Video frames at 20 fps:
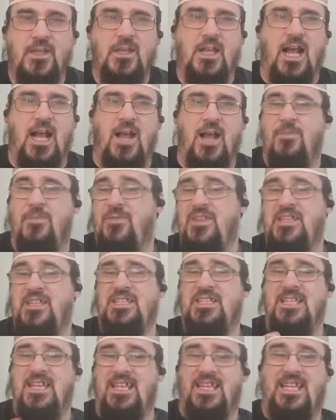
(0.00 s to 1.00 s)
And this
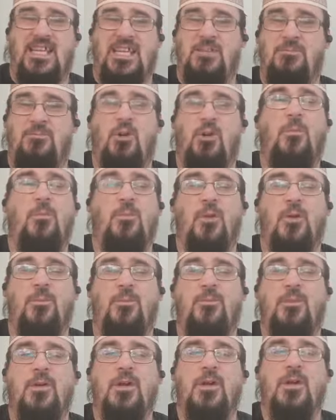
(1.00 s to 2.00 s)
is a key
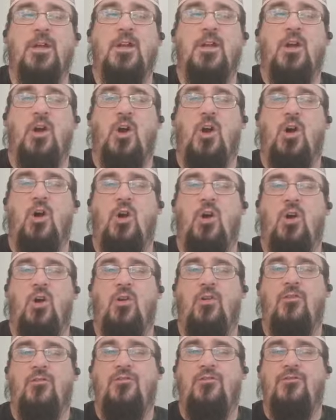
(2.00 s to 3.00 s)
problem
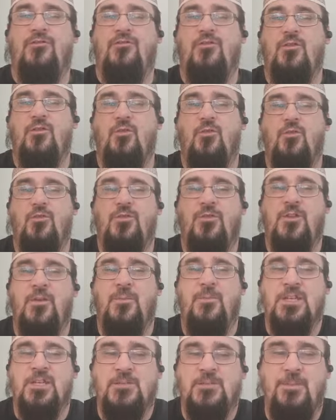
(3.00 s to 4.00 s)
of the
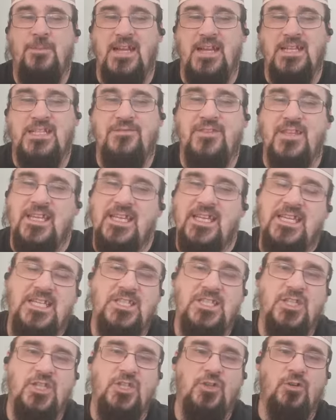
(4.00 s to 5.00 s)
perspective that
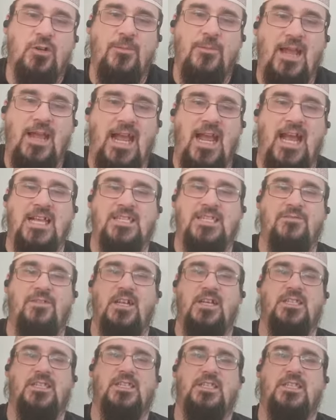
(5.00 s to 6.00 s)
Eastern Europe has of
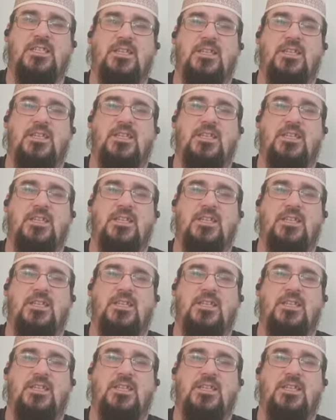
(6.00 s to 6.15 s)
us.